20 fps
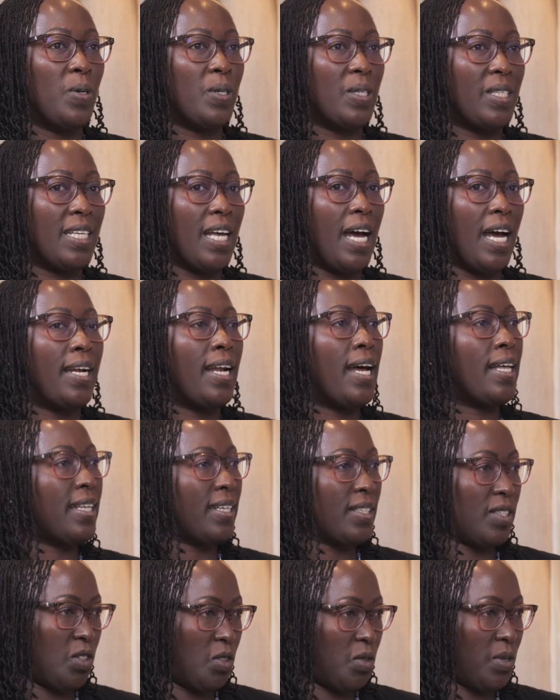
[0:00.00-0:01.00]
was
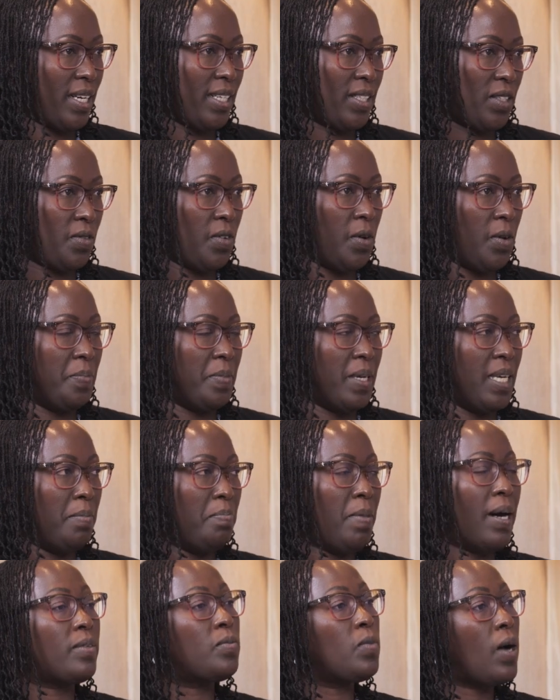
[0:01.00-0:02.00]
another stretch for me,
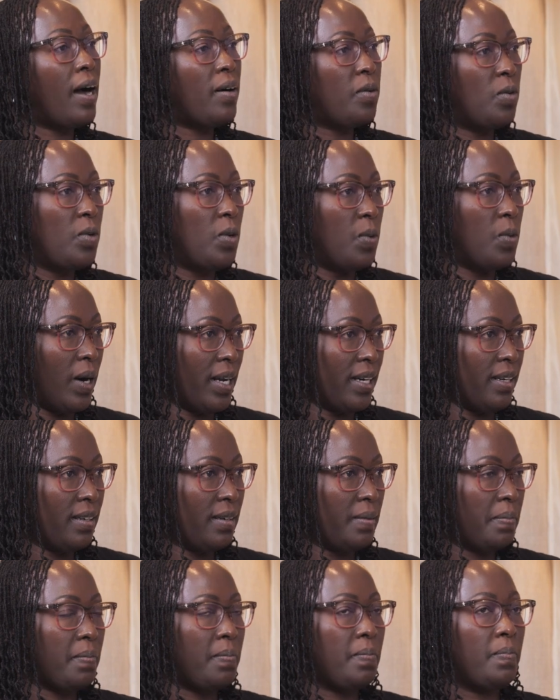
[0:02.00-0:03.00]
but a good
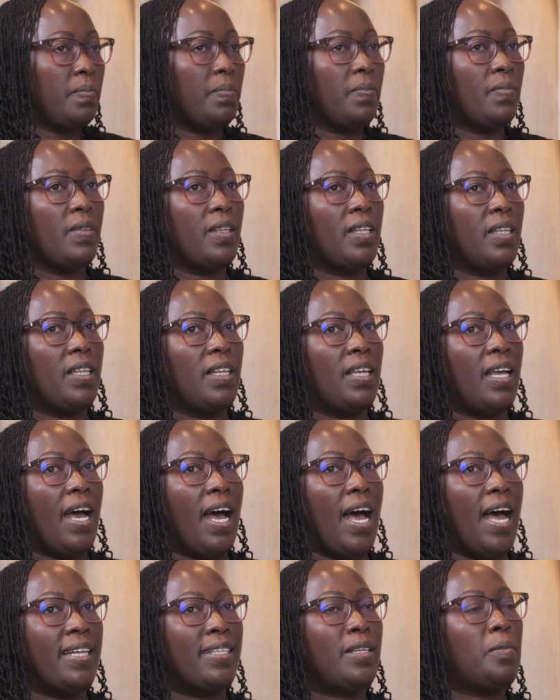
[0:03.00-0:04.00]
one.
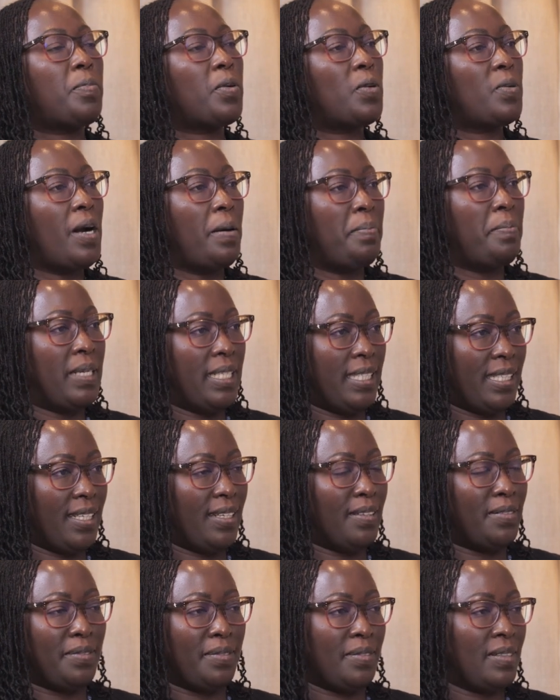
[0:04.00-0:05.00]
And the program
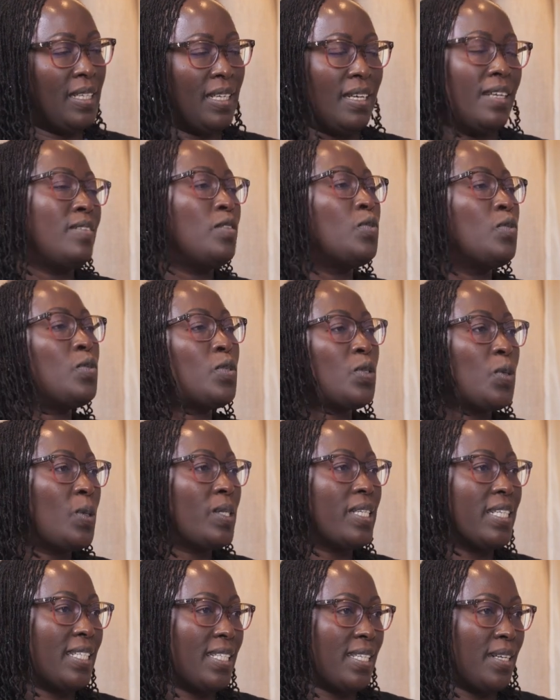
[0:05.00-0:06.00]
itself, it
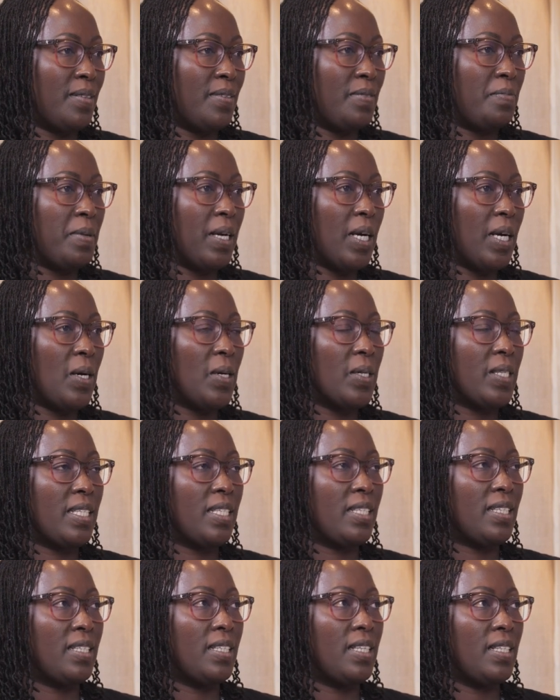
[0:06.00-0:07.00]
sold itself,
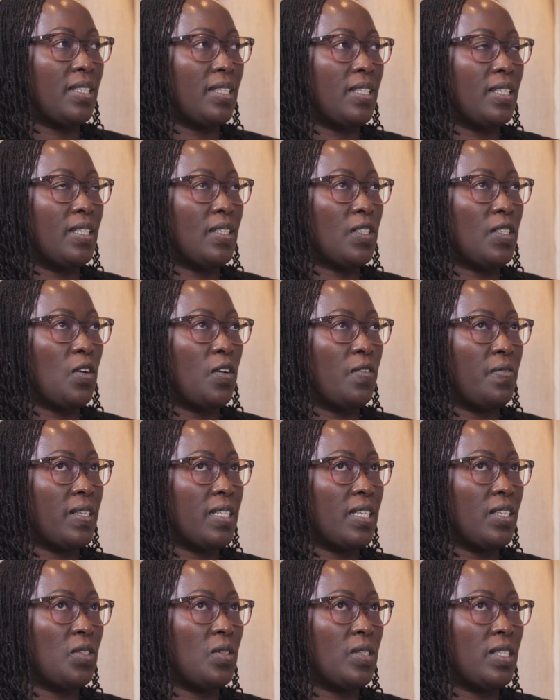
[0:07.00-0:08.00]
because these
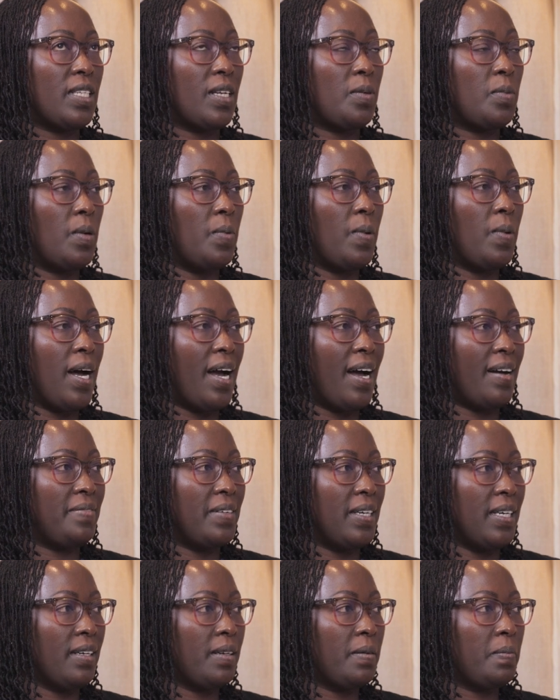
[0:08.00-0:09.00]
conversations that we were
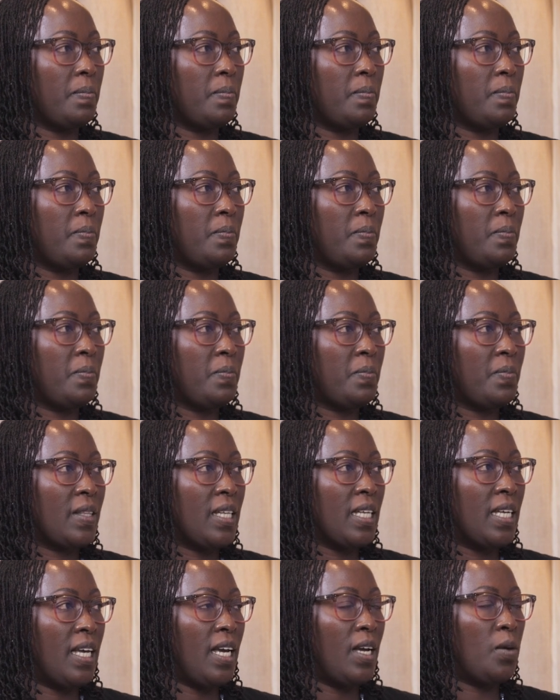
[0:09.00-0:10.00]
having,
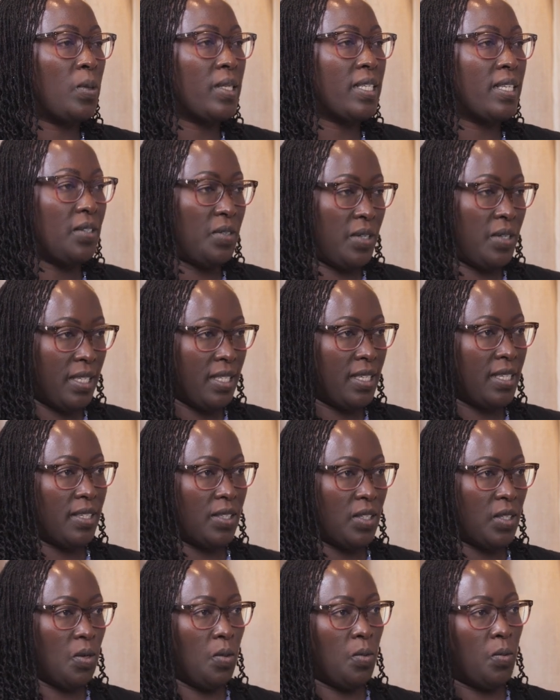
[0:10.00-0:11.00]
it was interesting.
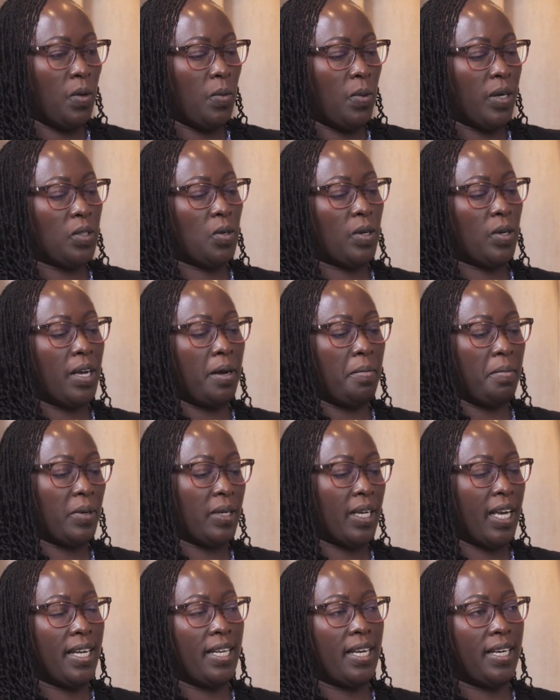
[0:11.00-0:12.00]
So we were talking
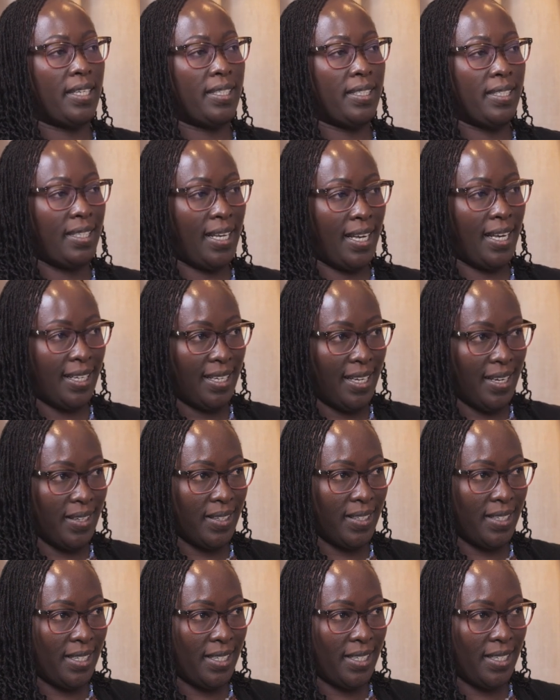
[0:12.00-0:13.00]
about Kenya in 10
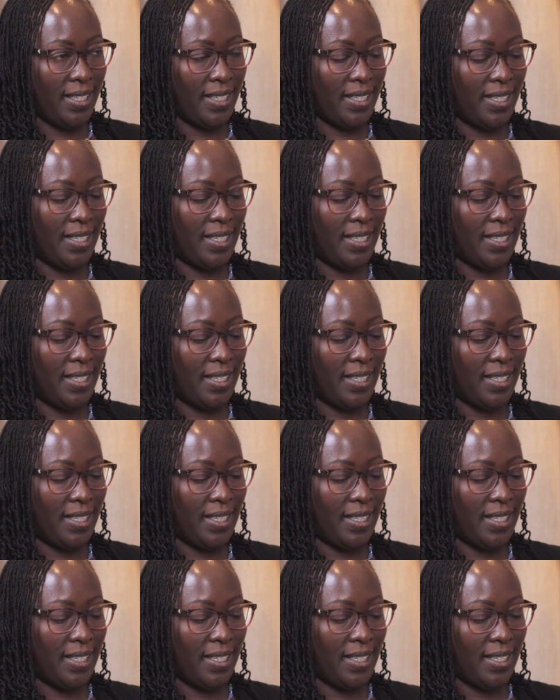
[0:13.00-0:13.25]
years.